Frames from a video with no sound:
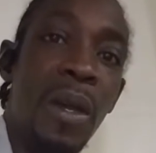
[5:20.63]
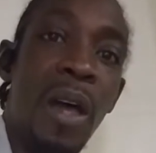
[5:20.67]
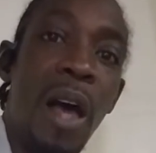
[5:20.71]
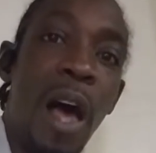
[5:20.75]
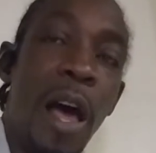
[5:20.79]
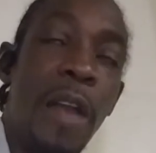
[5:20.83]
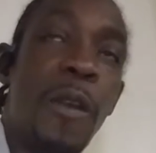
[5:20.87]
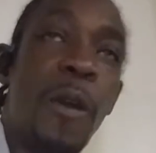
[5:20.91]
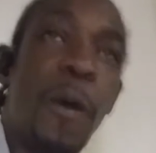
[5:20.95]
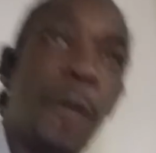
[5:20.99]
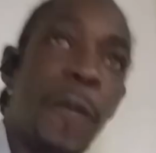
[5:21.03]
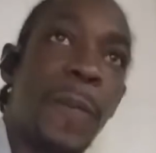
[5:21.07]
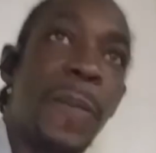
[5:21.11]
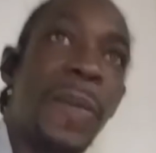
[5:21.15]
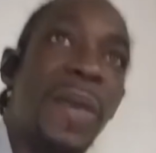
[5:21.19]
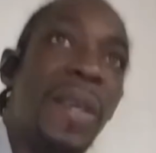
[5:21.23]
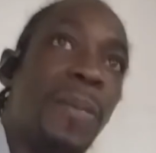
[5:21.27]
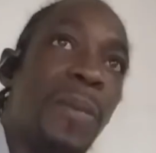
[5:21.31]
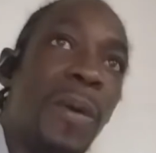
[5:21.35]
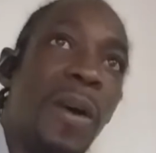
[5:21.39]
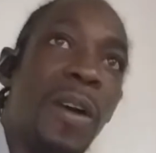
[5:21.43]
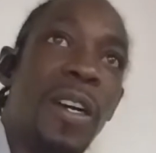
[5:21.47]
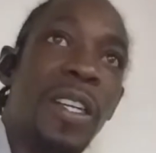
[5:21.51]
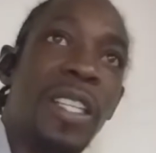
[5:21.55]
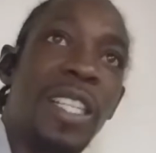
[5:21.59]
Enough
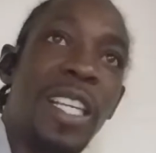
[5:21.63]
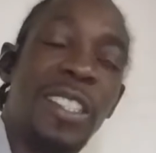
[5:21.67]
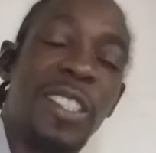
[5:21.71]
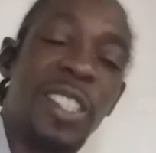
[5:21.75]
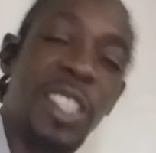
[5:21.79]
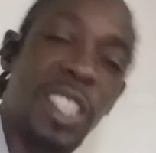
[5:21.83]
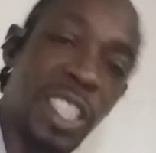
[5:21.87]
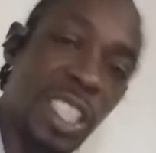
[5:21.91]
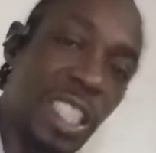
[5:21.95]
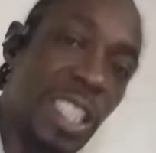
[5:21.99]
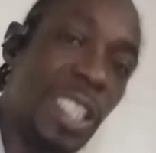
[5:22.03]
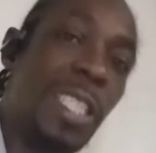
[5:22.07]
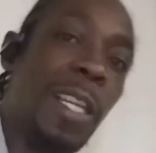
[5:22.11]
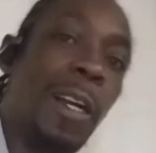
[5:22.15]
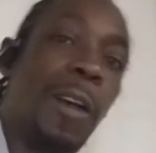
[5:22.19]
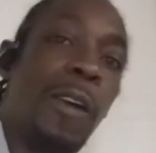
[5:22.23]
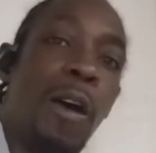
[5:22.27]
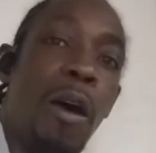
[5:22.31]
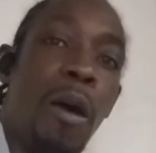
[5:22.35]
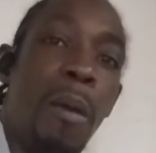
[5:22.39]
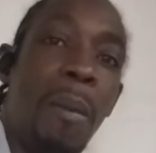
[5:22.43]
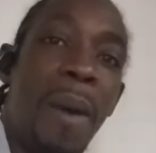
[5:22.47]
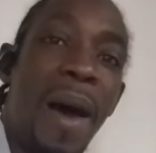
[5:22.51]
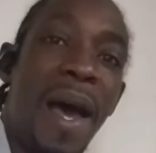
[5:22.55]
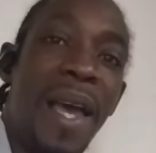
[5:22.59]
people are going to get shake
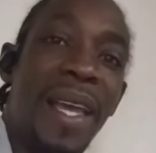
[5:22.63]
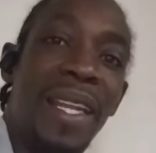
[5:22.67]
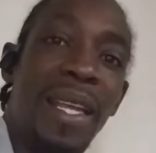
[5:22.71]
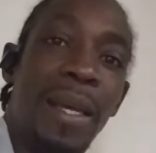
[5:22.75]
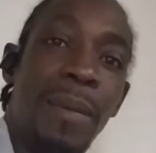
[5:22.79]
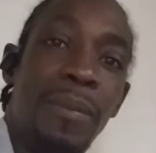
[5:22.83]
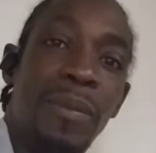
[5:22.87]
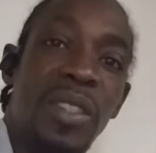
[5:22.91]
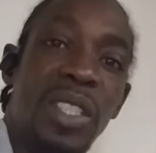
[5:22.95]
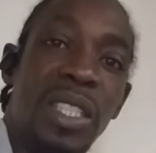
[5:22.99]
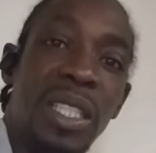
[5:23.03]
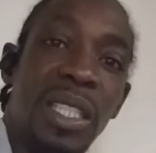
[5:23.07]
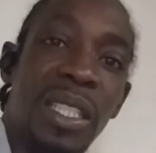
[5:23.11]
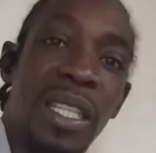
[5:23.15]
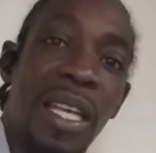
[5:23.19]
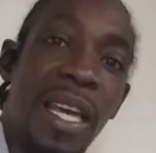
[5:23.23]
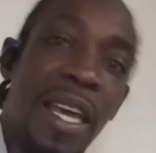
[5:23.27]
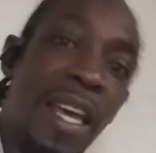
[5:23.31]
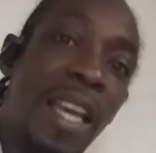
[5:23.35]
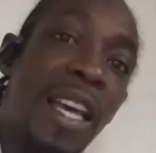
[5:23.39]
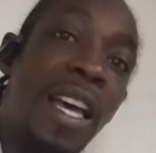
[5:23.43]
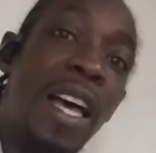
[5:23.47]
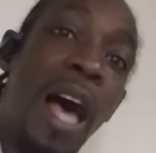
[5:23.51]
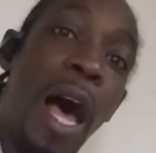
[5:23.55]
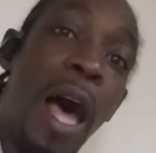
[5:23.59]
up by them thing
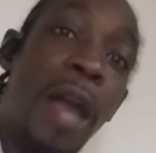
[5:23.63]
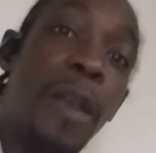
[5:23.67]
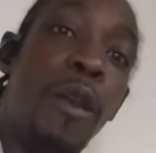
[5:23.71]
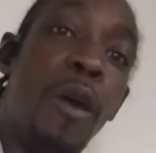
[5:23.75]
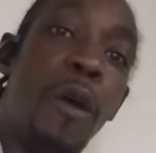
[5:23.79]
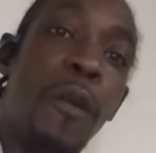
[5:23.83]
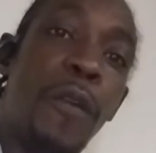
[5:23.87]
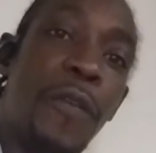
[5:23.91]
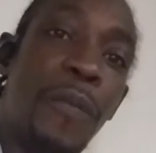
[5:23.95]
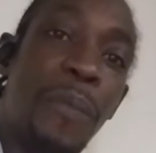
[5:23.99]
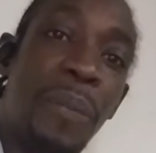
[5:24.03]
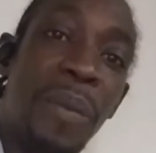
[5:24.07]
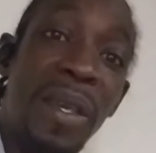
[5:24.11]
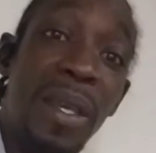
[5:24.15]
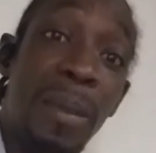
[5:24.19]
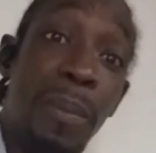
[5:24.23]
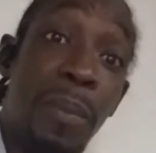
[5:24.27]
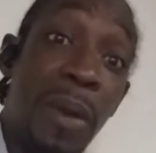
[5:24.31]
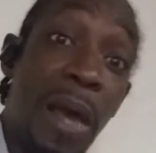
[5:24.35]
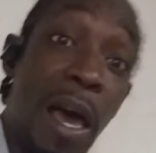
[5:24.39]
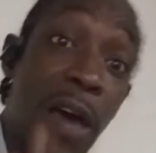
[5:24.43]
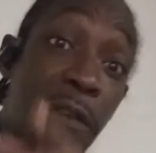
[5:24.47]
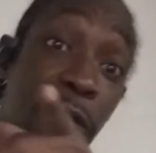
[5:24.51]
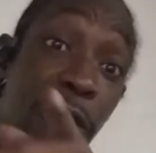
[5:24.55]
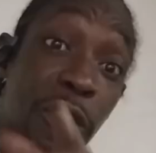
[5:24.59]
there. Enough
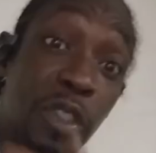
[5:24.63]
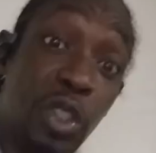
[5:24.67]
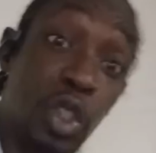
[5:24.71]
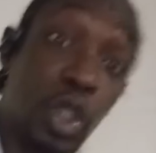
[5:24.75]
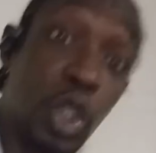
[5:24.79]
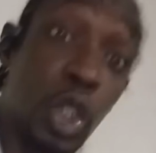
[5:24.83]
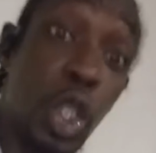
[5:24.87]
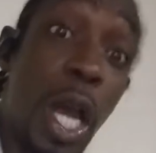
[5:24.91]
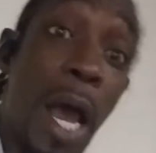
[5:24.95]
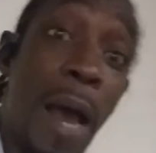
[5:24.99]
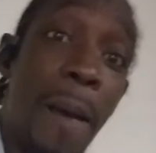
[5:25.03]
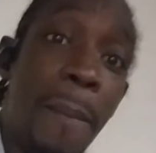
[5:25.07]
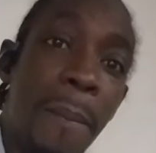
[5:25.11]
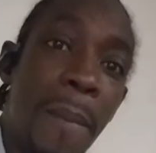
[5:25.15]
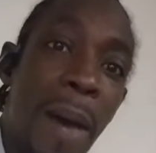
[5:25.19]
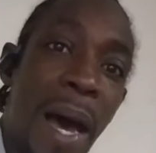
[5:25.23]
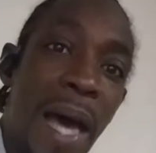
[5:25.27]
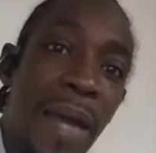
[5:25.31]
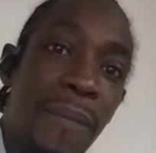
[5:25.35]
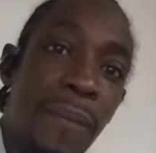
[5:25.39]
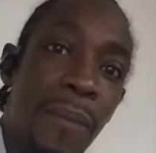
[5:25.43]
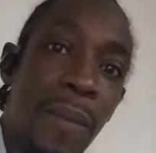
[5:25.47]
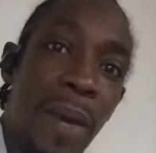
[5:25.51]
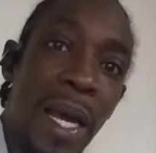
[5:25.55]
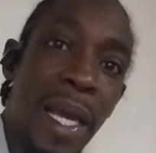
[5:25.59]
people have to drop
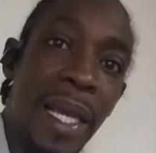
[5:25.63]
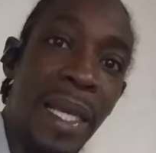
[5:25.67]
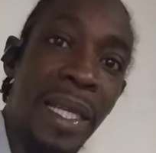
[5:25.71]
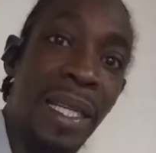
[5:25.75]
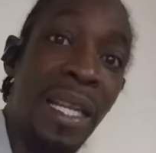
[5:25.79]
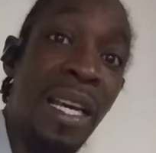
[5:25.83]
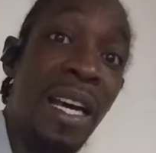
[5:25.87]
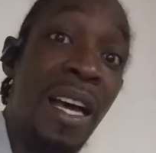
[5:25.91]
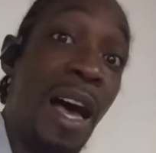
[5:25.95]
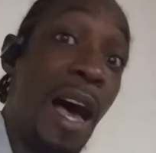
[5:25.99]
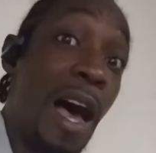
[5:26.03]
bad mind.